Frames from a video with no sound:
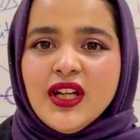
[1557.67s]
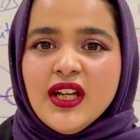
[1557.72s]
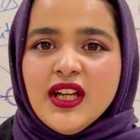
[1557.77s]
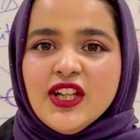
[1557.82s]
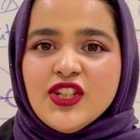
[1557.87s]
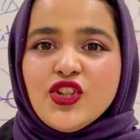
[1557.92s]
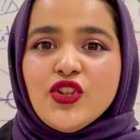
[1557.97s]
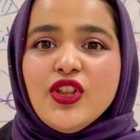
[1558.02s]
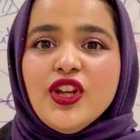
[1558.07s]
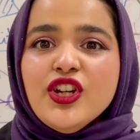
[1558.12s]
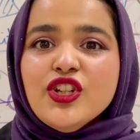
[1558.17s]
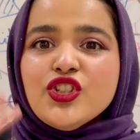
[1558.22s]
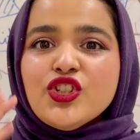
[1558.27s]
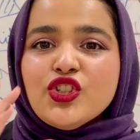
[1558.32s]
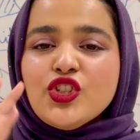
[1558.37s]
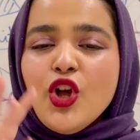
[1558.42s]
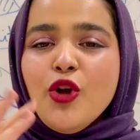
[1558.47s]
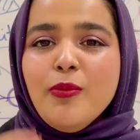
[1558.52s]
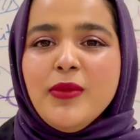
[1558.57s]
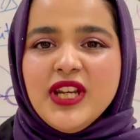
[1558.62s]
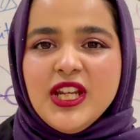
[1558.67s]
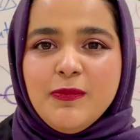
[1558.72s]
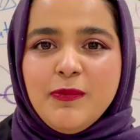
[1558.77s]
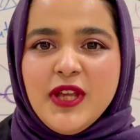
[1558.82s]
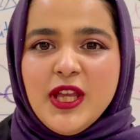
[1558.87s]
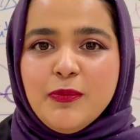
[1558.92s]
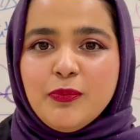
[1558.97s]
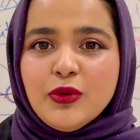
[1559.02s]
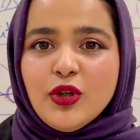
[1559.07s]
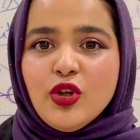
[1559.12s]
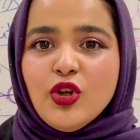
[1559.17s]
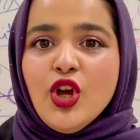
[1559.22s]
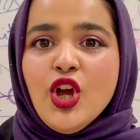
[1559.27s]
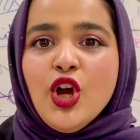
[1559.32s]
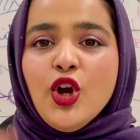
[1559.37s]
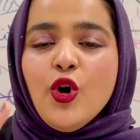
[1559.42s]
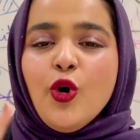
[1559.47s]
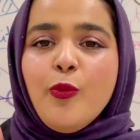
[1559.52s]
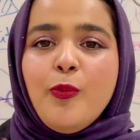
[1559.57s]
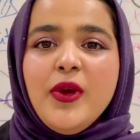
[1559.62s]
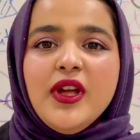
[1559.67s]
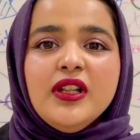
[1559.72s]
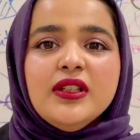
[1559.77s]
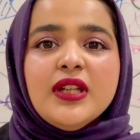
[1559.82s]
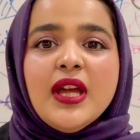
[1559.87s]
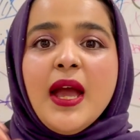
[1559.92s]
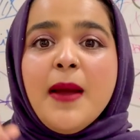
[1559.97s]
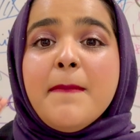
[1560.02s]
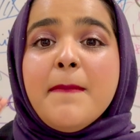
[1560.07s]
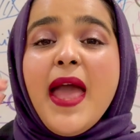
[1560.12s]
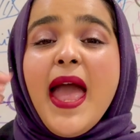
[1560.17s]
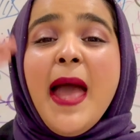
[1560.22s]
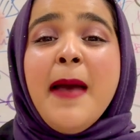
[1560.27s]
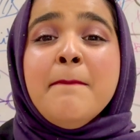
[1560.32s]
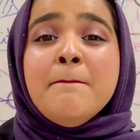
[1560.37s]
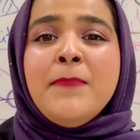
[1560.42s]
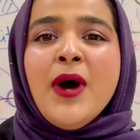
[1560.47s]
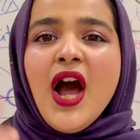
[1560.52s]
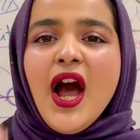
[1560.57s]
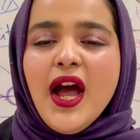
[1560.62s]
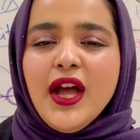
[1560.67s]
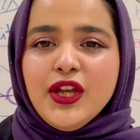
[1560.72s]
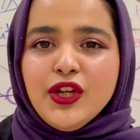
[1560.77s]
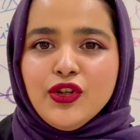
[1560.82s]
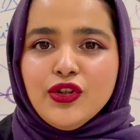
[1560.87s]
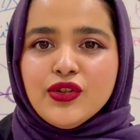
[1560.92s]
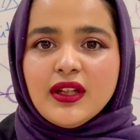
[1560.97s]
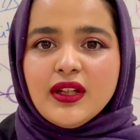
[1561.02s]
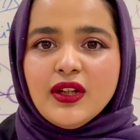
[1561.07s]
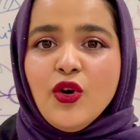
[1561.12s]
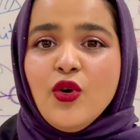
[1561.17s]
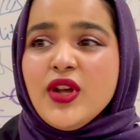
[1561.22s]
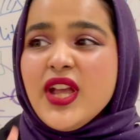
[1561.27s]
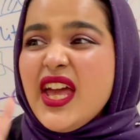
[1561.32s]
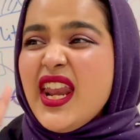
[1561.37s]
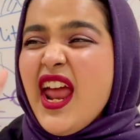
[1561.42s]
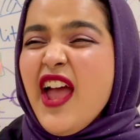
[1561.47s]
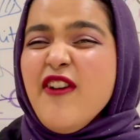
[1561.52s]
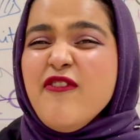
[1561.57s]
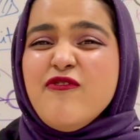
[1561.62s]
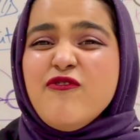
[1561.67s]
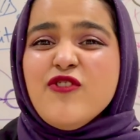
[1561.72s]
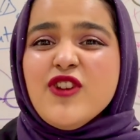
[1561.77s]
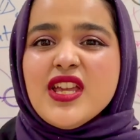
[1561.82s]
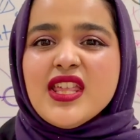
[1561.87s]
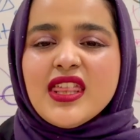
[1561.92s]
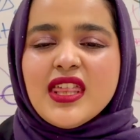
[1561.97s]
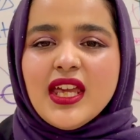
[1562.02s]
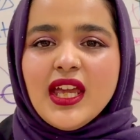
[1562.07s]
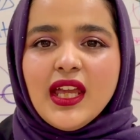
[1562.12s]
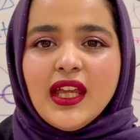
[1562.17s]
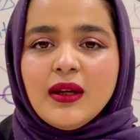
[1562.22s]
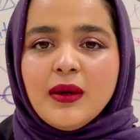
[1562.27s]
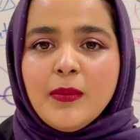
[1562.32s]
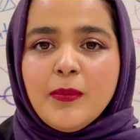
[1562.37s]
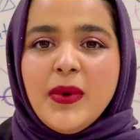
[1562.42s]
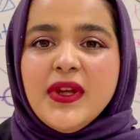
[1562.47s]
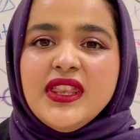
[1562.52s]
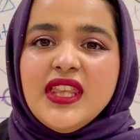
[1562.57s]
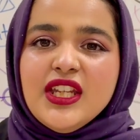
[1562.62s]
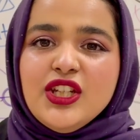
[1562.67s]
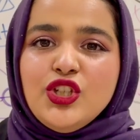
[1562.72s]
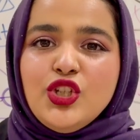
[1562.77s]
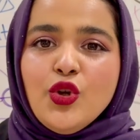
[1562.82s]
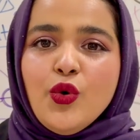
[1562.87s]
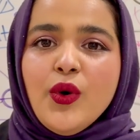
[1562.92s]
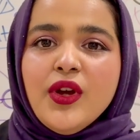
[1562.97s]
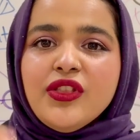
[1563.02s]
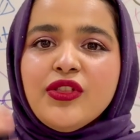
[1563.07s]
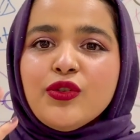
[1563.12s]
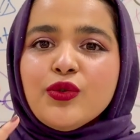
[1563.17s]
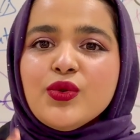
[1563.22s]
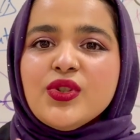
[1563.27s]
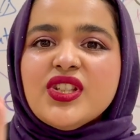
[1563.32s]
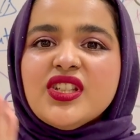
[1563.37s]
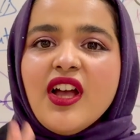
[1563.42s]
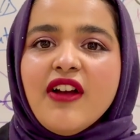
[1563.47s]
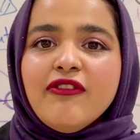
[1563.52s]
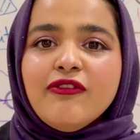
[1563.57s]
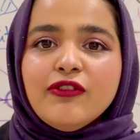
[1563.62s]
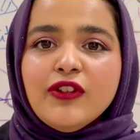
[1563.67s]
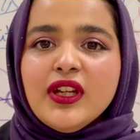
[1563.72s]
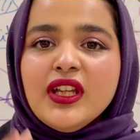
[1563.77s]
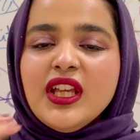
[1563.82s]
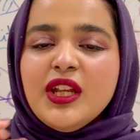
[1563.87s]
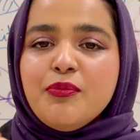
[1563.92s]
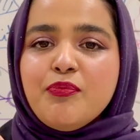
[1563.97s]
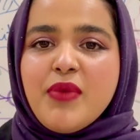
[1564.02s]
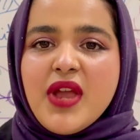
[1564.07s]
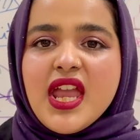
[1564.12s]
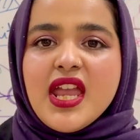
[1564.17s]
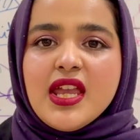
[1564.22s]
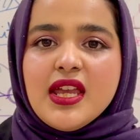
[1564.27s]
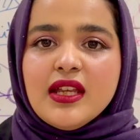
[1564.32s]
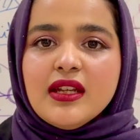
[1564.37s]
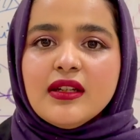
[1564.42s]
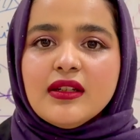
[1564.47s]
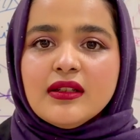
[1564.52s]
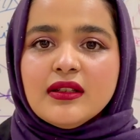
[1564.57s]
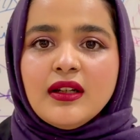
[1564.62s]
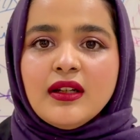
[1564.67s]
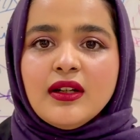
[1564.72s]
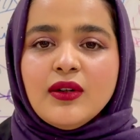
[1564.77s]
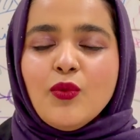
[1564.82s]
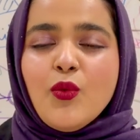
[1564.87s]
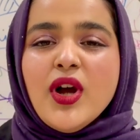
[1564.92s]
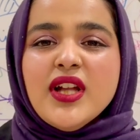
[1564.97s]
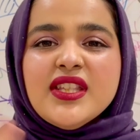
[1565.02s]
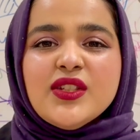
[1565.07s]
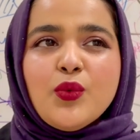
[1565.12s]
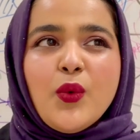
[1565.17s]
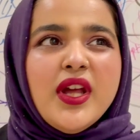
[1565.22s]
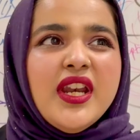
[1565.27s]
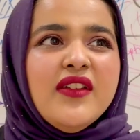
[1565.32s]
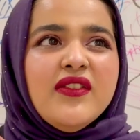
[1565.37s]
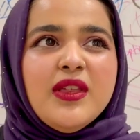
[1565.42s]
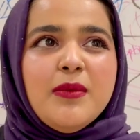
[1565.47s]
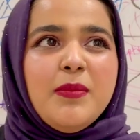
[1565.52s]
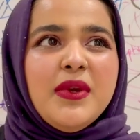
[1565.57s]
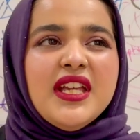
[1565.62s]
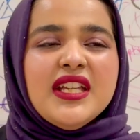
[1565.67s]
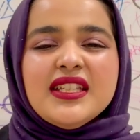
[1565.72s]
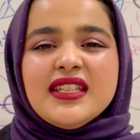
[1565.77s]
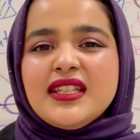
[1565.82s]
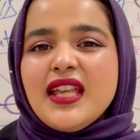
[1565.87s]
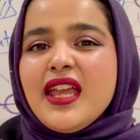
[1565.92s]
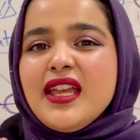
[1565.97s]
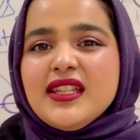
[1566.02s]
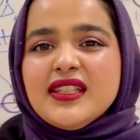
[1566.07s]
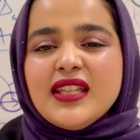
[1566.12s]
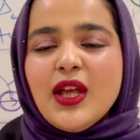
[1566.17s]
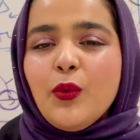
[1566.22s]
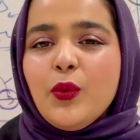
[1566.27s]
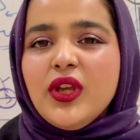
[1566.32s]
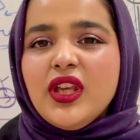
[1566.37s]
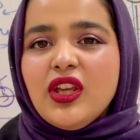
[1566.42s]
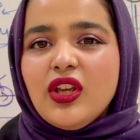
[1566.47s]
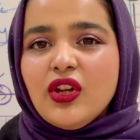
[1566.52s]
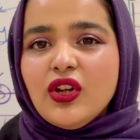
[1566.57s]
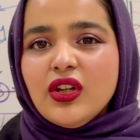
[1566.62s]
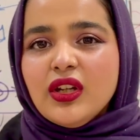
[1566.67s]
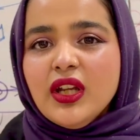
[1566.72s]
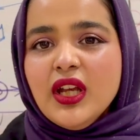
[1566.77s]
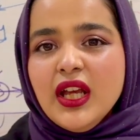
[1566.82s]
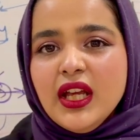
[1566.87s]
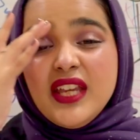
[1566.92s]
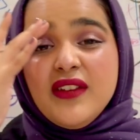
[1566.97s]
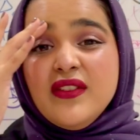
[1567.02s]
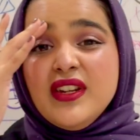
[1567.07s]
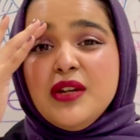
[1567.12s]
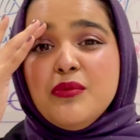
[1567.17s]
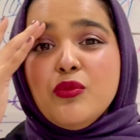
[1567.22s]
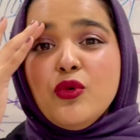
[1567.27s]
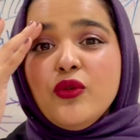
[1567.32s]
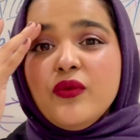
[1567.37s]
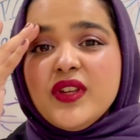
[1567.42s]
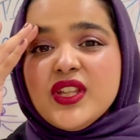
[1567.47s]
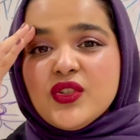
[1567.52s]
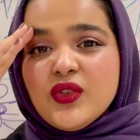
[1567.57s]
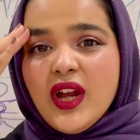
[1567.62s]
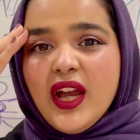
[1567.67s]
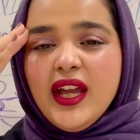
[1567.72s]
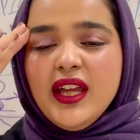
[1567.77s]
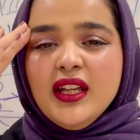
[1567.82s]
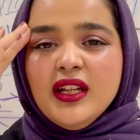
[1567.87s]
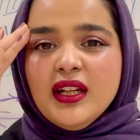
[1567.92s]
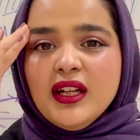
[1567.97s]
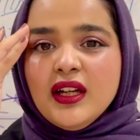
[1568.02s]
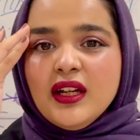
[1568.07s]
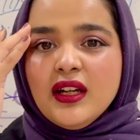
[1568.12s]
So there are so many people who build empires, who get everything, but they do it through suffering and pain. What's one of the biggest sayings that we hear, even in movies, right?